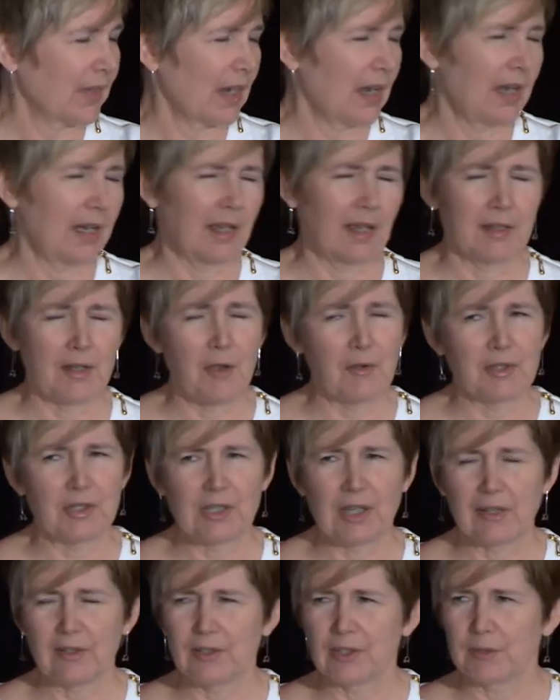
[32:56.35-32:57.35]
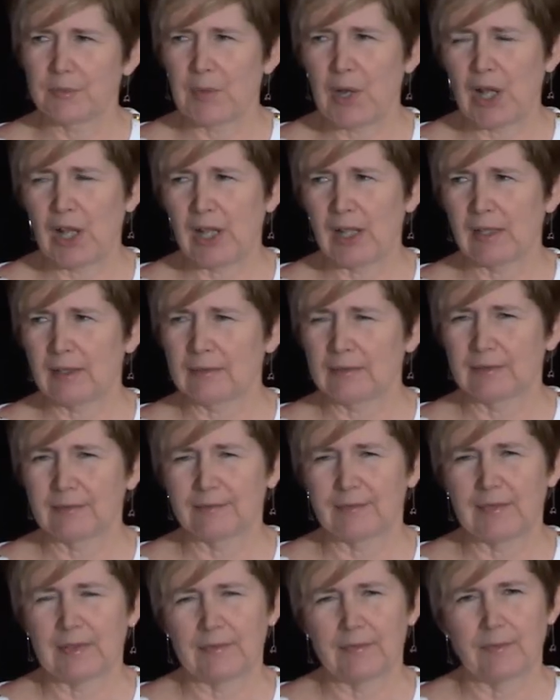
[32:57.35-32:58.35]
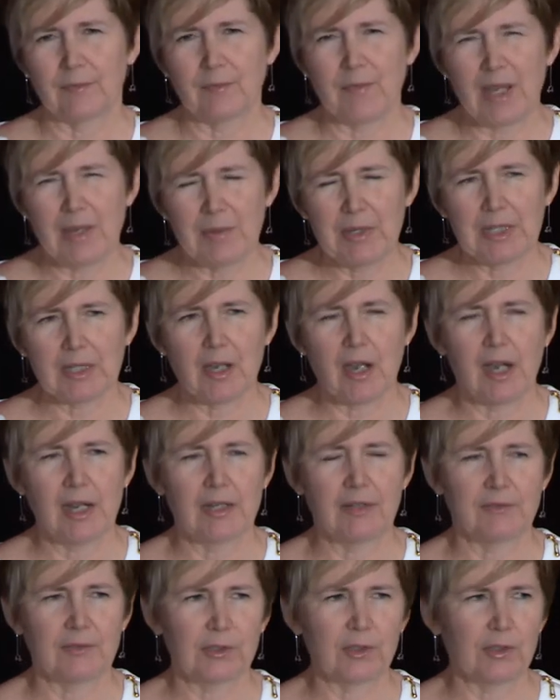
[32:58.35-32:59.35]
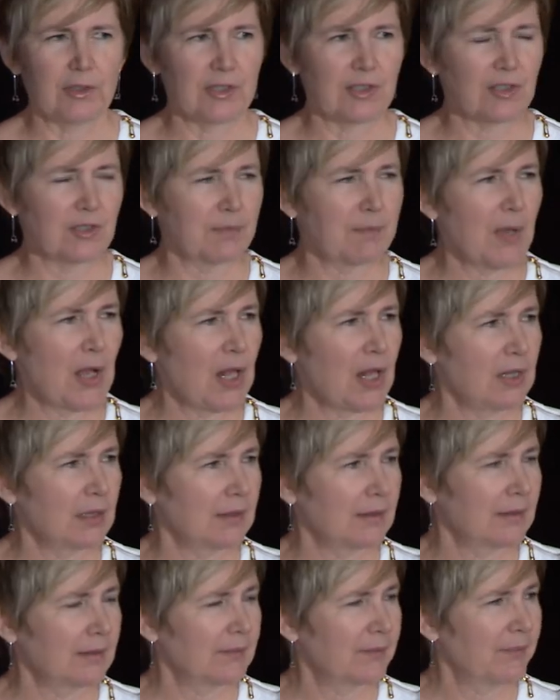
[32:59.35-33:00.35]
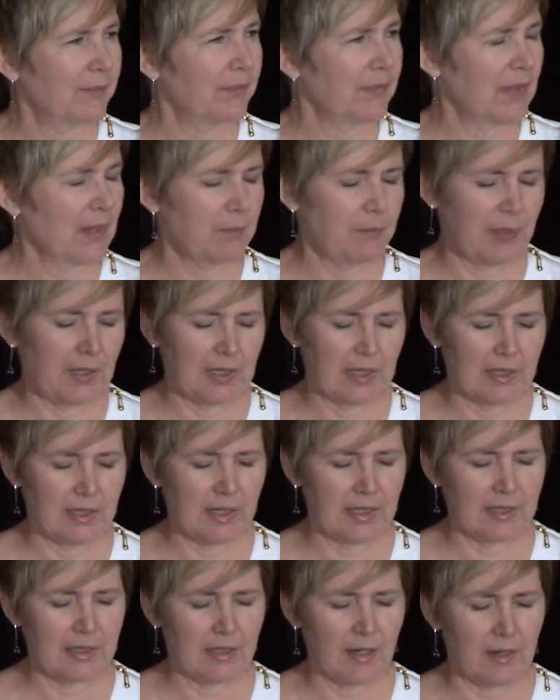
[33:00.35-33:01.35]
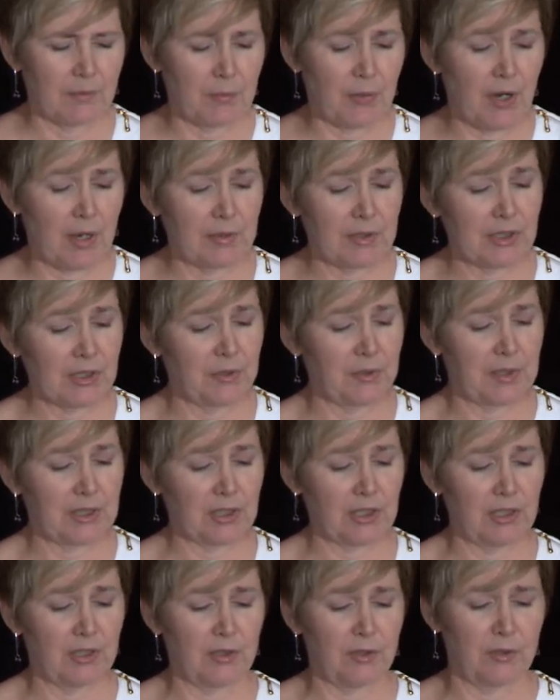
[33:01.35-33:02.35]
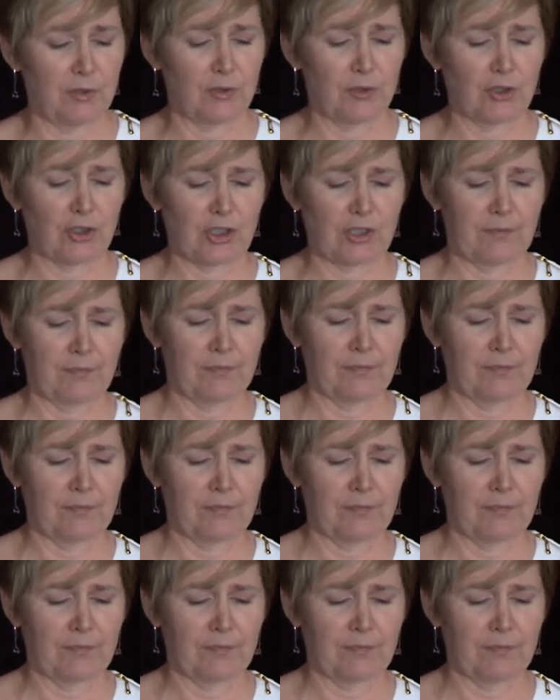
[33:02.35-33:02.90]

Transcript: And I know it sounds small, maybe it kind of looks small, but it is, I promise you, it's huge.